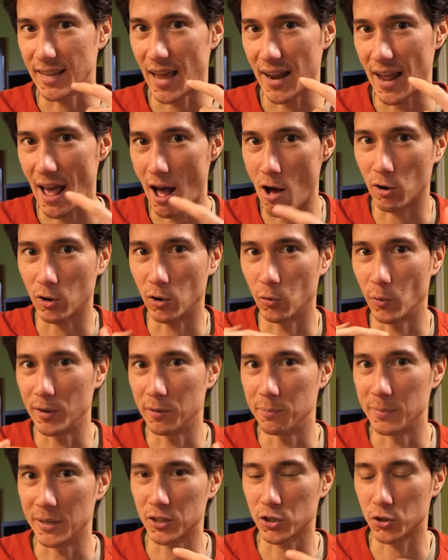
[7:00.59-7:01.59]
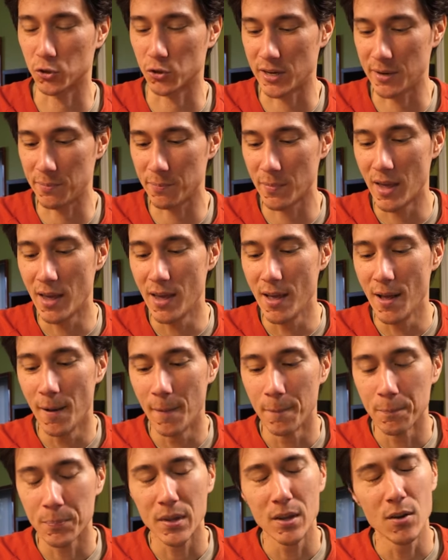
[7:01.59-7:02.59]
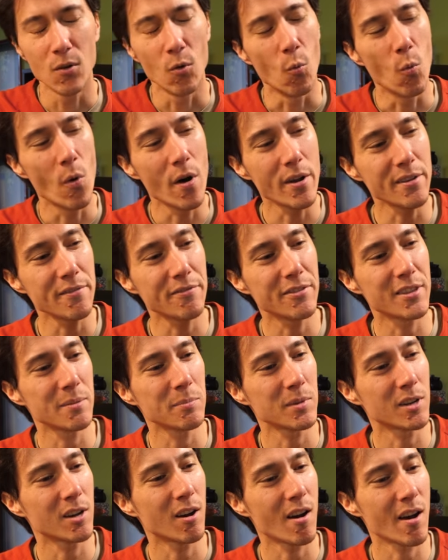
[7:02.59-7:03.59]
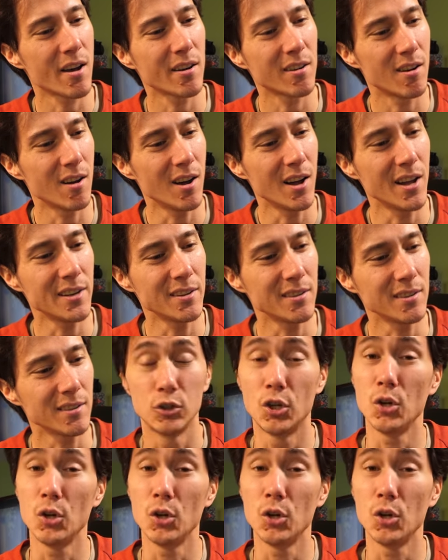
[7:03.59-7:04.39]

that algorithmic stream. One of them caught on,